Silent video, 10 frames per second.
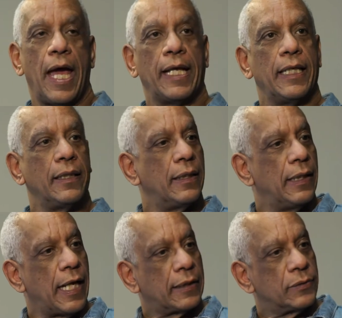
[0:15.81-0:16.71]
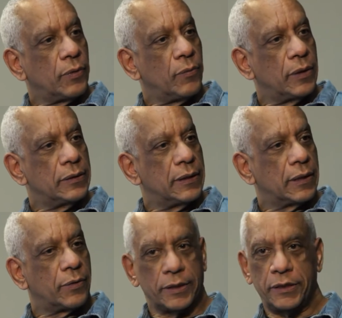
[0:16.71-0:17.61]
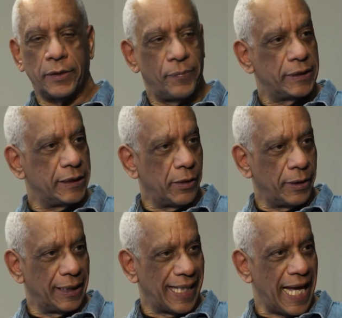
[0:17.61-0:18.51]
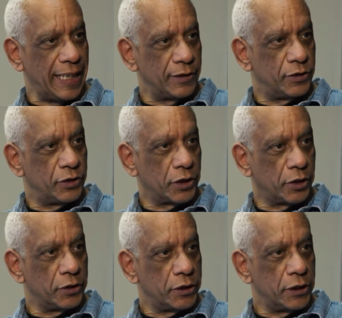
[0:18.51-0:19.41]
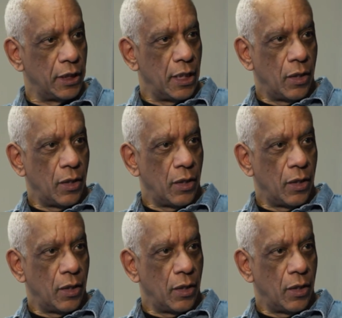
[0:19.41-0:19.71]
and then the next one was the Christian Missionary Alliance Church,